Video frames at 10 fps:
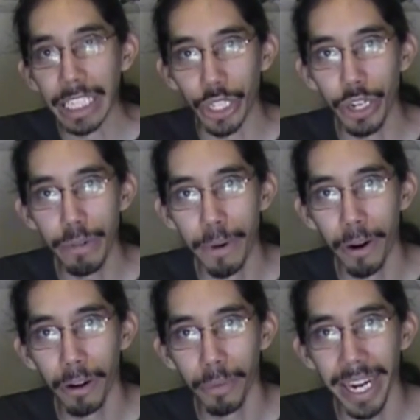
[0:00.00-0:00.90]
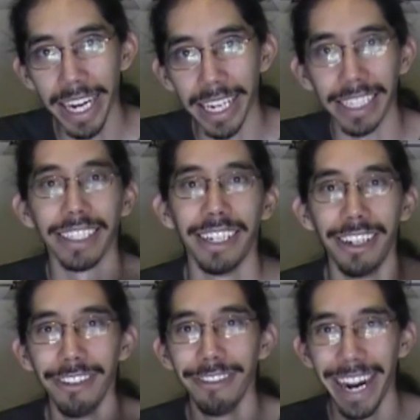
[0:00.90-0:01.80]
2 more weeks.
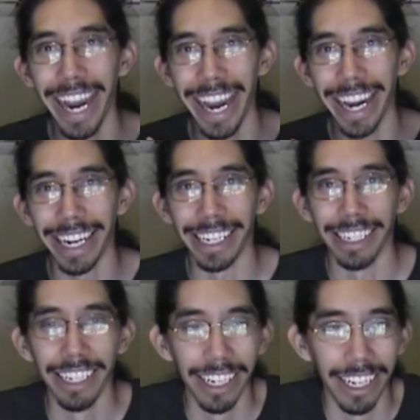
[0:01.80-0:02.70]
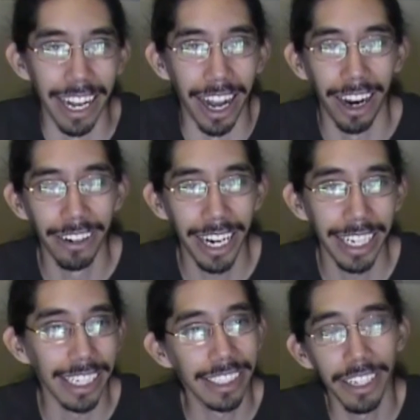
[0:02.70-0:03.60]
Hooray!
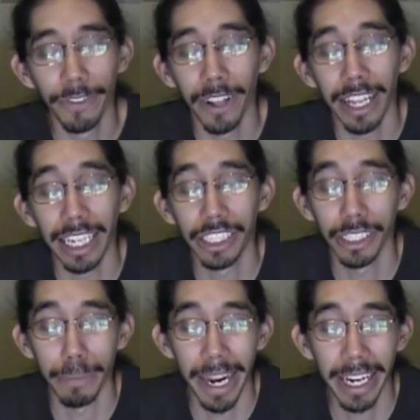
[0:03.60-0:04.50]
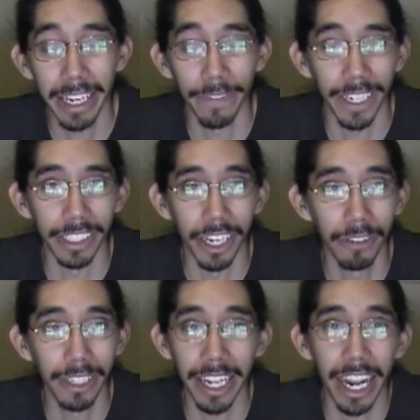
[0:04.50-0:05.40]
Alright, let's see if I'll actually make it. If I
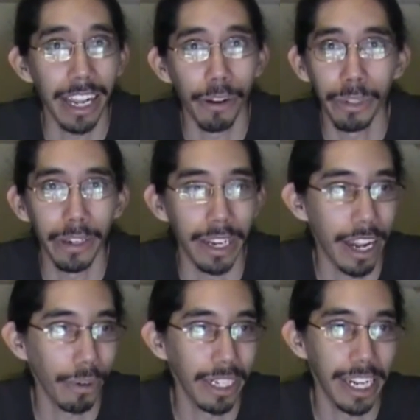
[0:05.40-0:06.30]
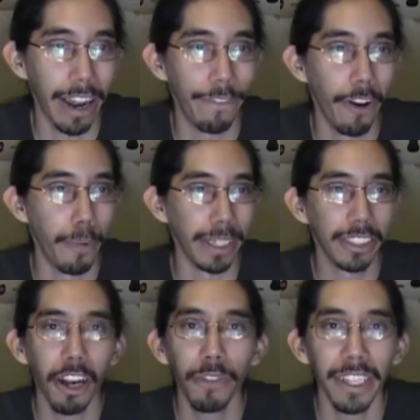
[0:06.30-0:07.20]
don't, then not only did I fail
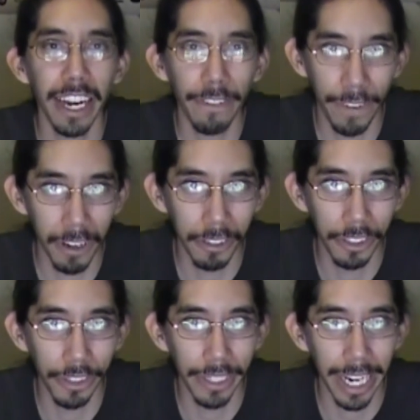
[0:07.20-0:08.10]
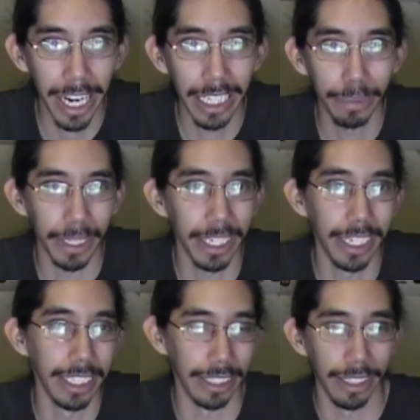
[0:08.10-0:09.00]
myself, then I failed you guys,
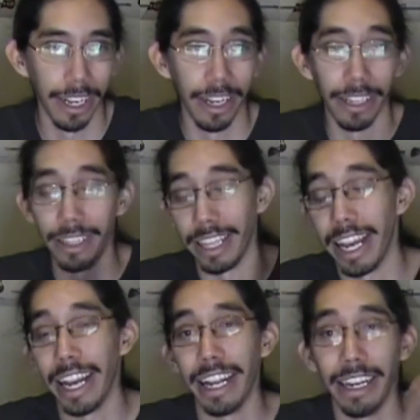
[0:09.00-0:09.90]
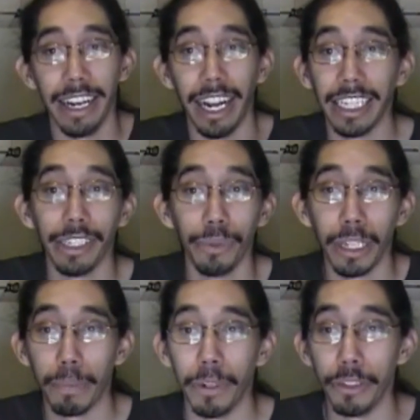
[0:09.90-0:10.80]
because that I didn't
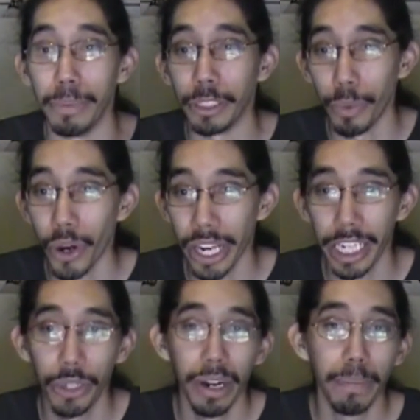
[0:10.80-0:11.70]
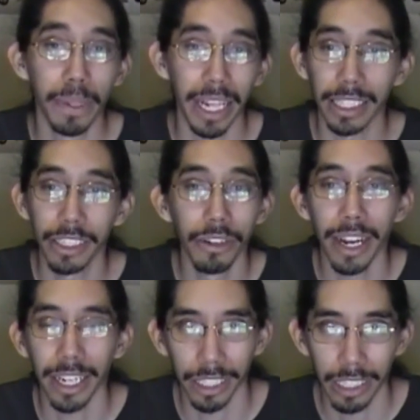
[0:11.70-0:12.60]
really put too much work into it, but that's still
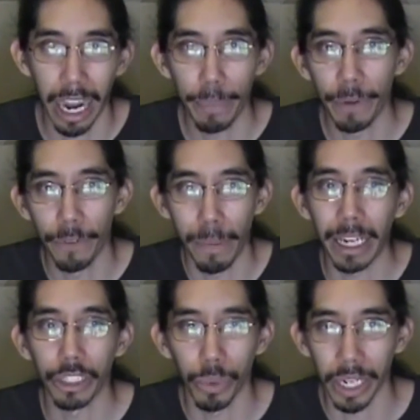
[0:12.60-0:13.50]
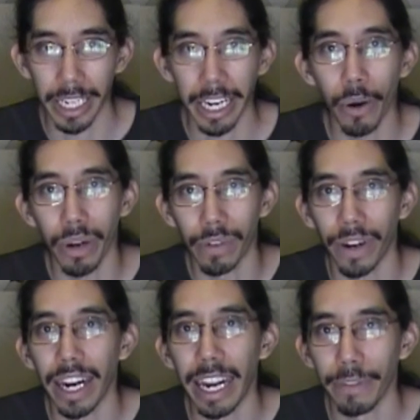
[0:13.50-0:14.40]
not going to stop me from actually working out whenever
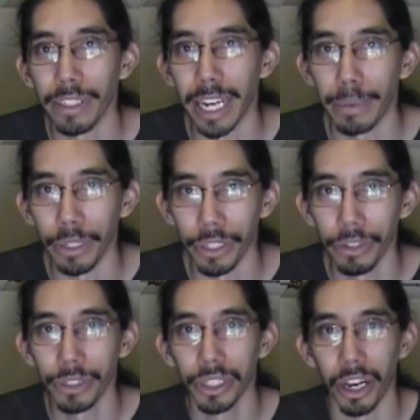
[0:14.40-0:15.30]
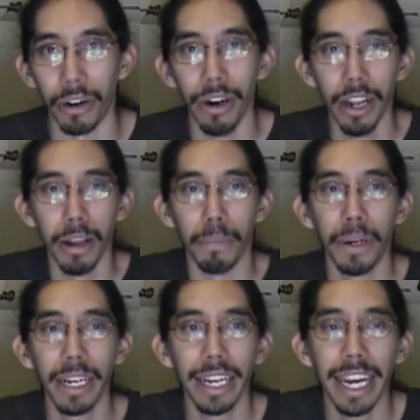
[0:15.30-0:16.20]
I have the time to do so.
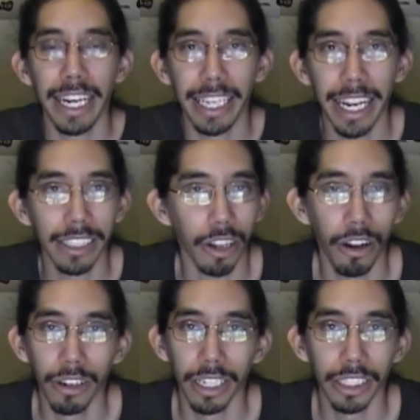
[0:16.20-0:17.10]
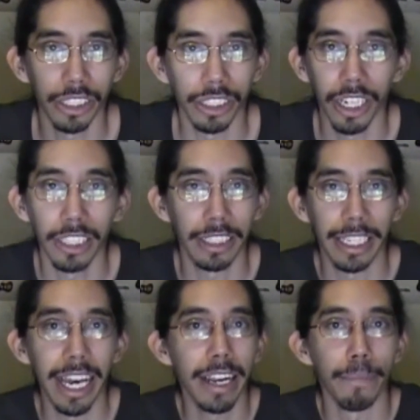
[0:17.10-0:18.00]
But in any case, all it is just
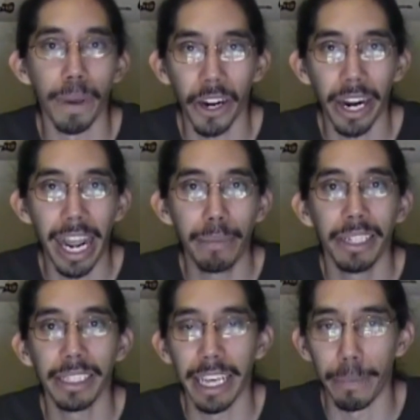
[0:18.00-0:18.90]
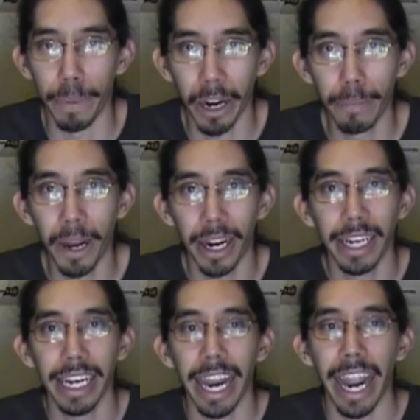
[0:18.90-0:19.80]
get a better habit, get a better
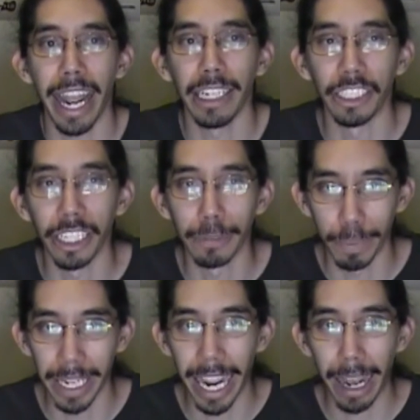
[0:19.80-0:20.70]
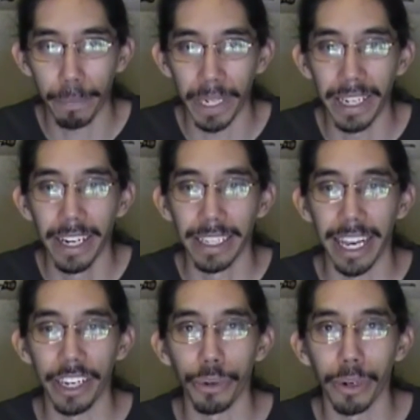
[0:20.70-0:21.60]
body, and just be happy
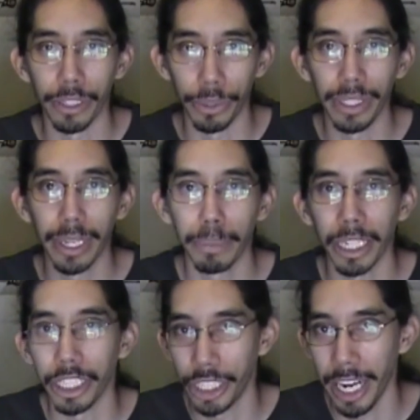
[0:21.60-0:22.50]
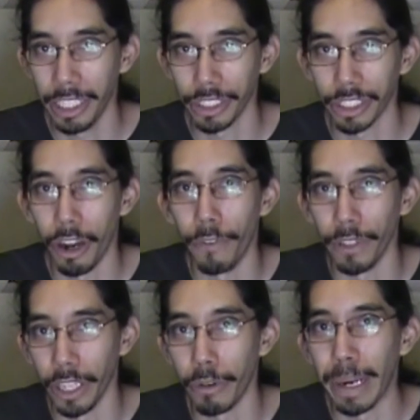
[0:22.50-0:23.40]
that you are doing something to change yourself
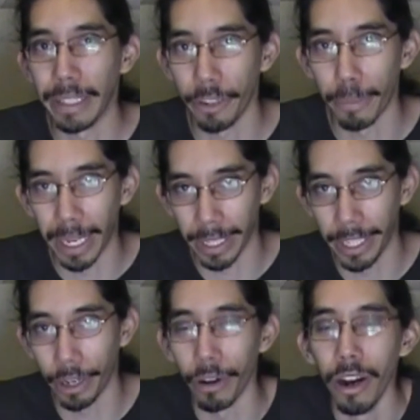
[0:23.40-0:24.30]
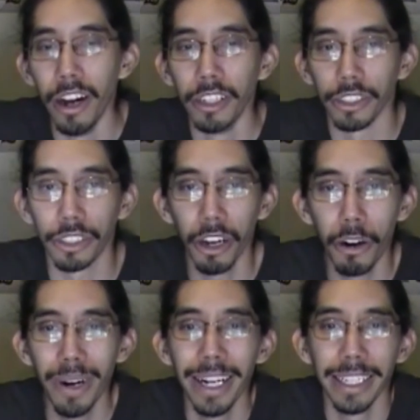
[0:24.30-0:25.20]
little by little by little.
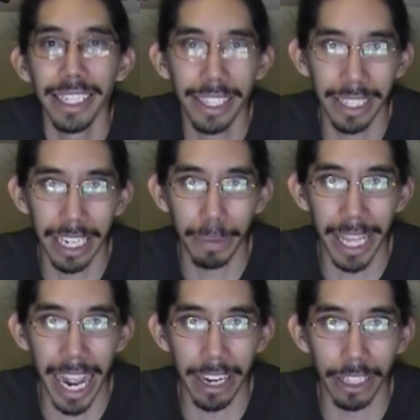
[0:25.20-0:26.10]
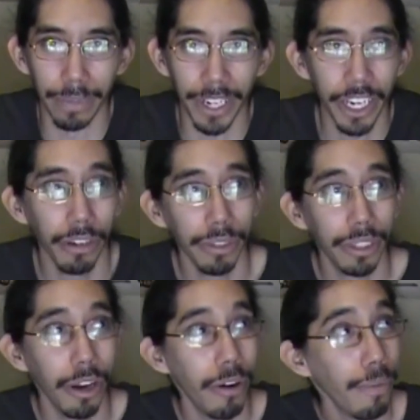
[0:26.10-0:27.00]
So this is going to be the end of this video,
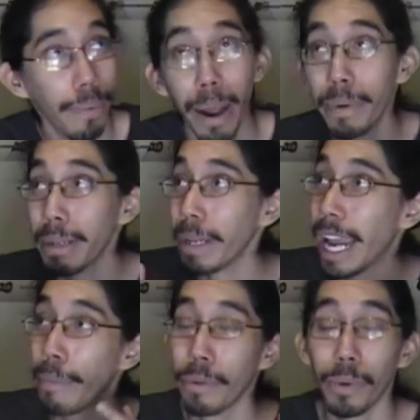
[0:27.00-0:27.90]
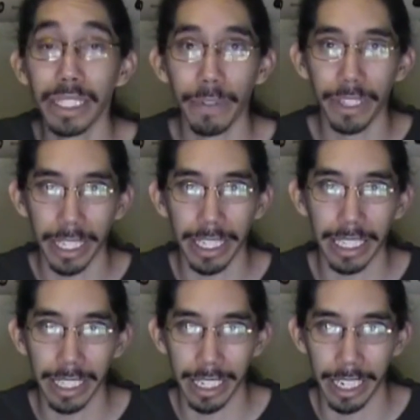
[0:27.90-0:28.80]
so I'm going to be happy once everything
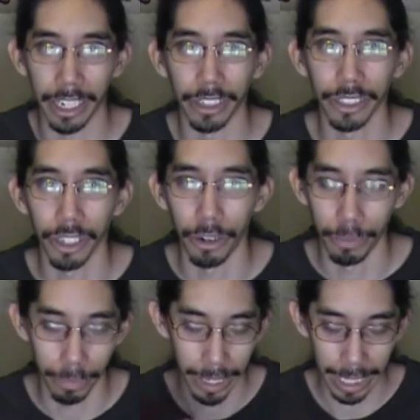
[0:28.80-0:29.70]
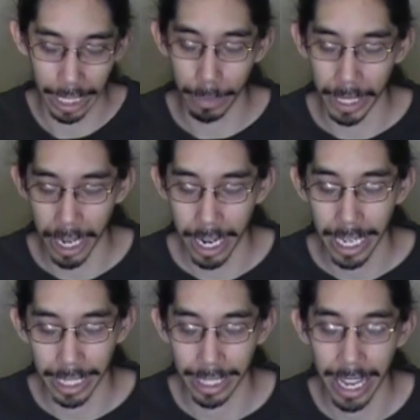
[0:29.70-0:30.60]
gets in here. So that's going to be done
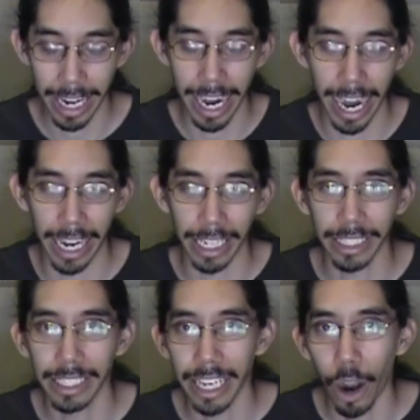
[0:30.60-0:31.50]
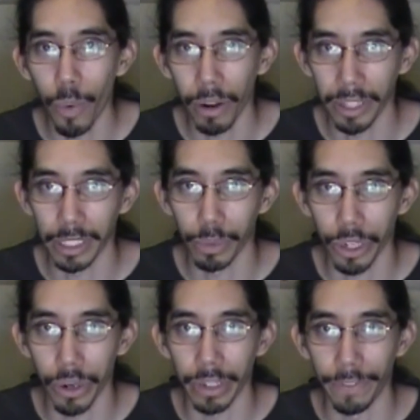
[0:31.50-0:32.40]
and said, and let's see how well things will
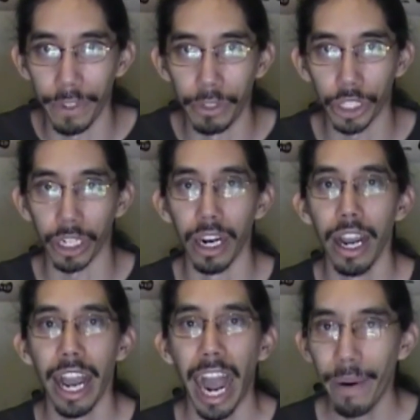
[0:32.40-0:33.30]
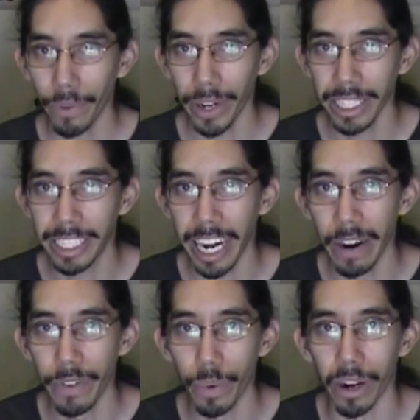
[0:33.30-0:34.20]
go in the future. Have a great day,
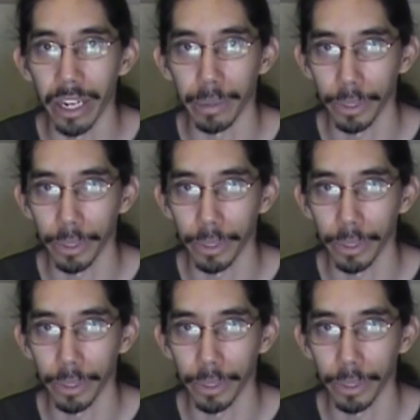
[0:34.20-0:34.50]
everyone. I'm